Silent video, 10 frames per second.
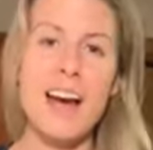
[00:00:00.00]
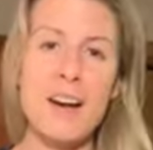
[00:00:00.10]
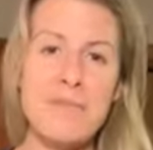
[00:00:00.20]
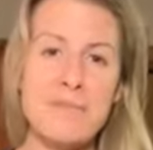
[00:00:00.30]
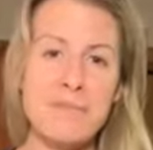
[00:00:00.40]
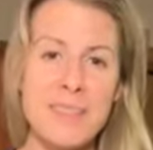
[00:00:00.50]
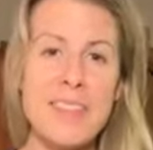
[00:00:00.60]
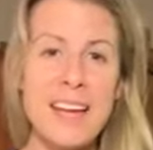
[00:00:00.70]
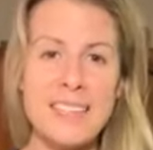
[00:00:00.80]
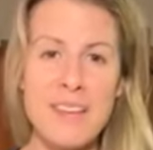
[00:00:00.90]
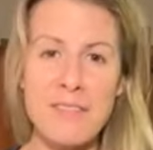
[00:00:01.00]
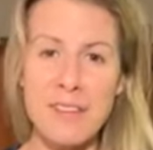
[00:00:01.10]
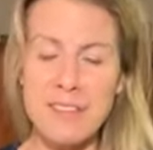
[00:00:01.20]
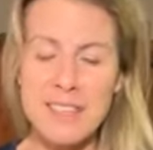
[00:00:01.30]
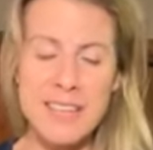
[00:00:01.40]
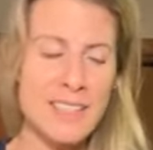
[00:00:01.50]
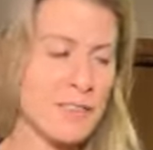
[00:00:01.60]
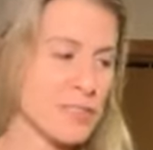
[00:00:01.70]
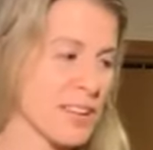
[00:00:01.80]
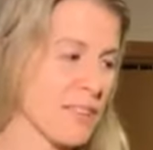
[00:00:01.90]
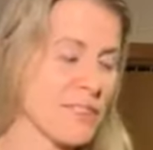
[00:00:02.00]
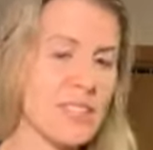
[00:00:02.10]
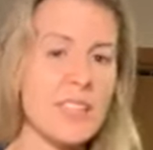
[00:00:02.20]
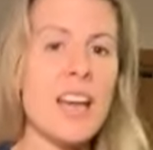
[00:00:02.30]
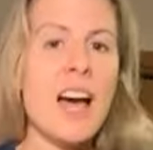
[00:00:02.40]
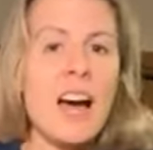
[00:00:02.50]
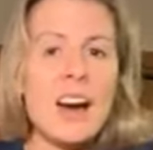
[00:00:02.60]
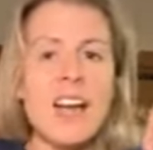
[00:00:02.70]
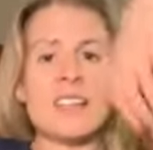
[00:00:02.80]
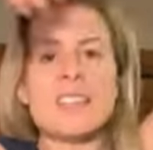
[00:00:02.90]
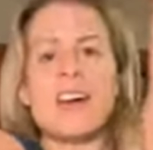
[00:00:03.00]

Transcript: um, next level, next level softness. All right,